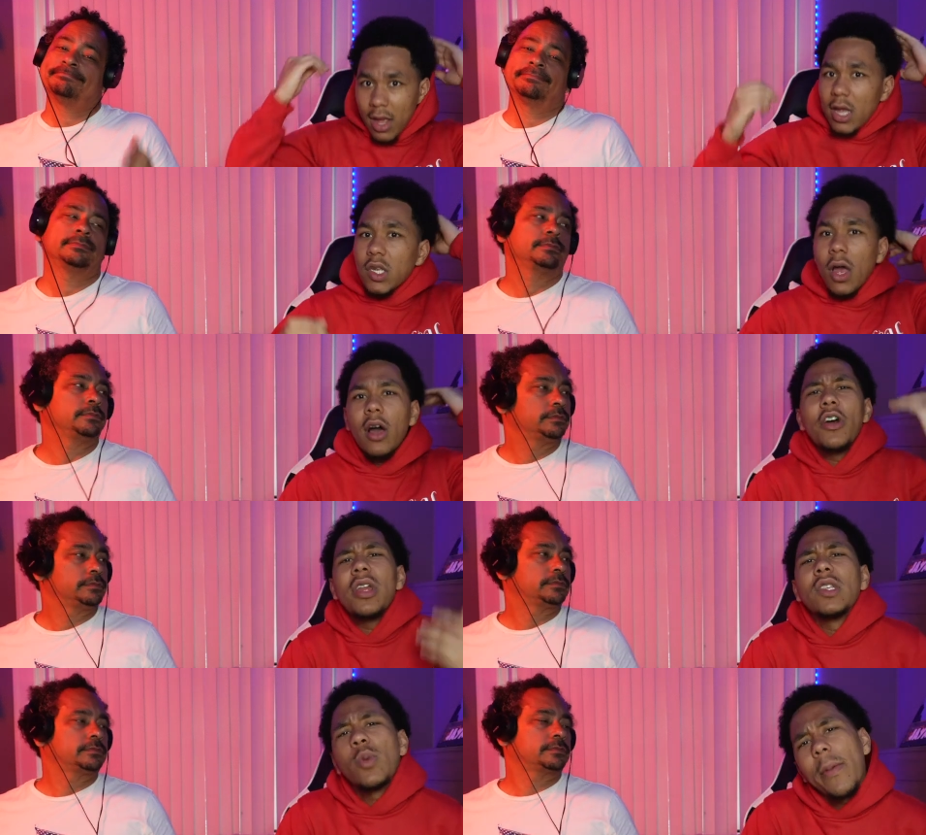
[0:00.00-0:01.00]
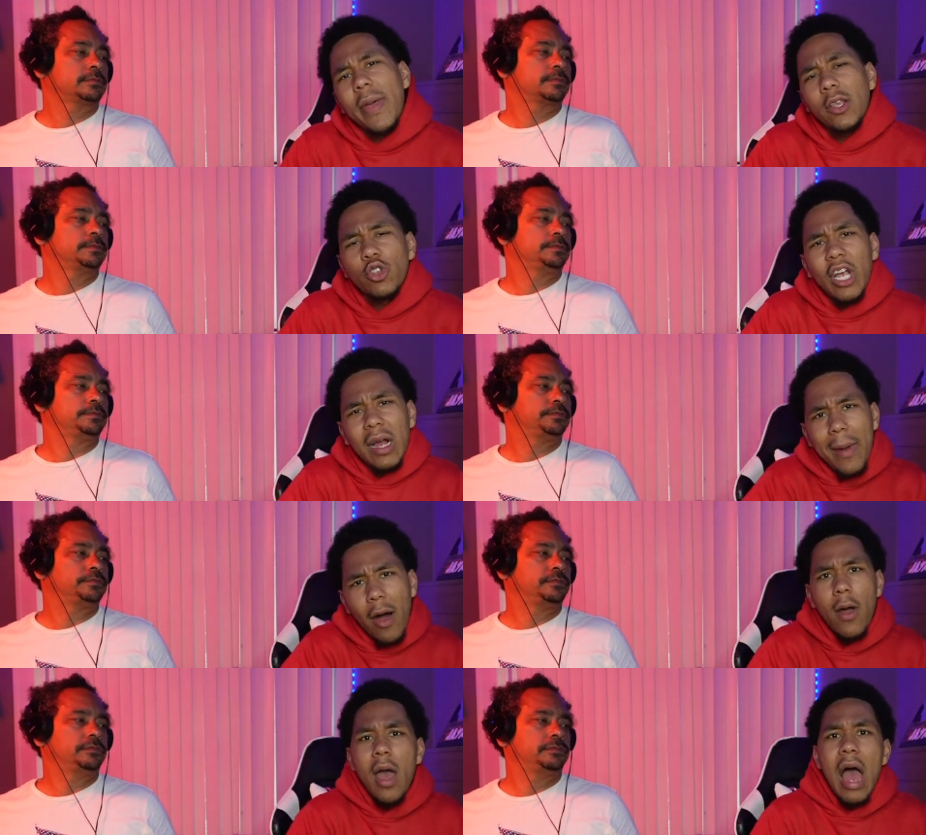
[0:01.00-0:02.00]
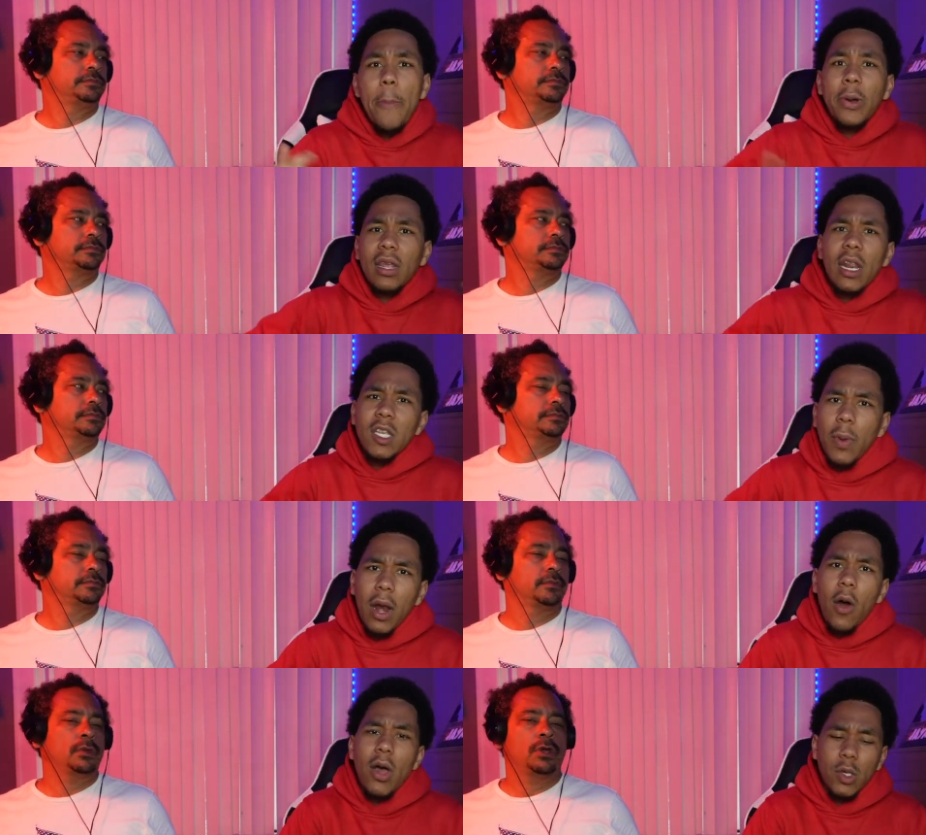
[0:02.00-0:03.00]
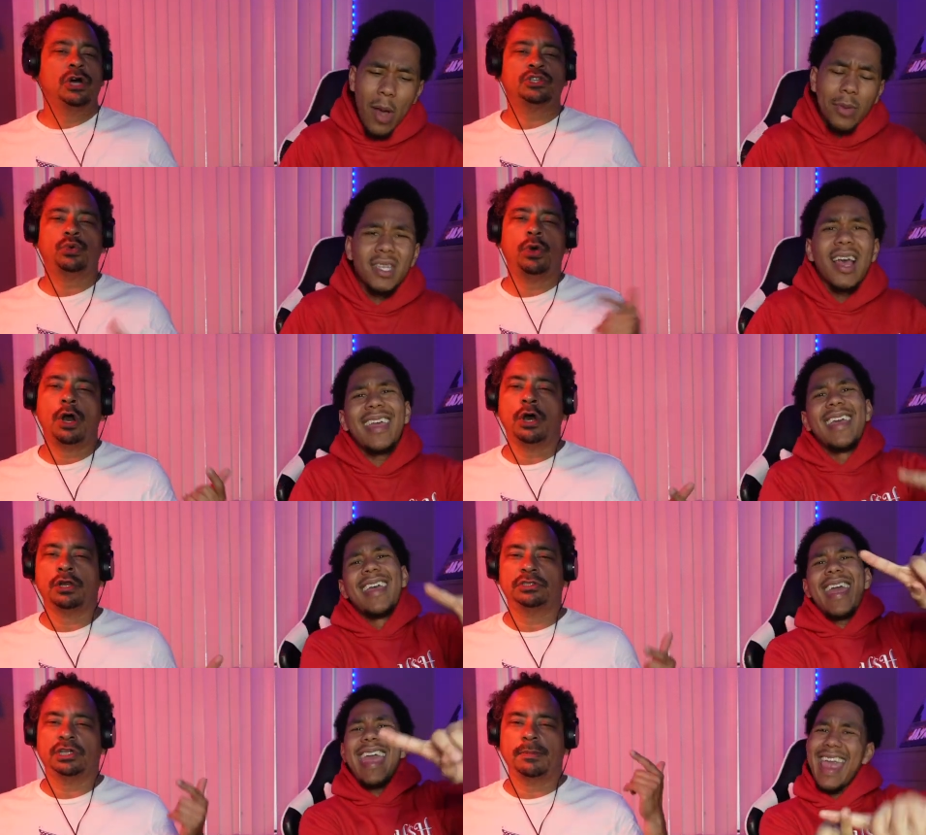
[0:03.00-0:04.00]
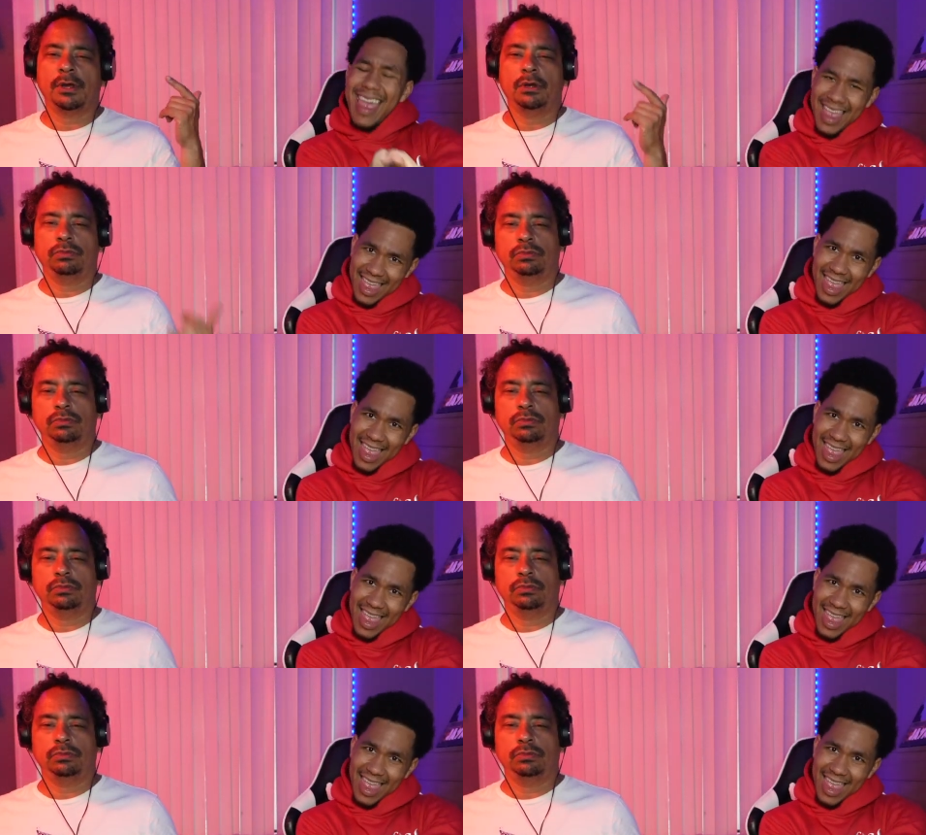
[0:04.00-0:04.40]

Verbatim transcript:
Speaker 1: a, a hoodie and sweatpants. Go check him out. I'll put the links below his Hustle website. Harder, check him out.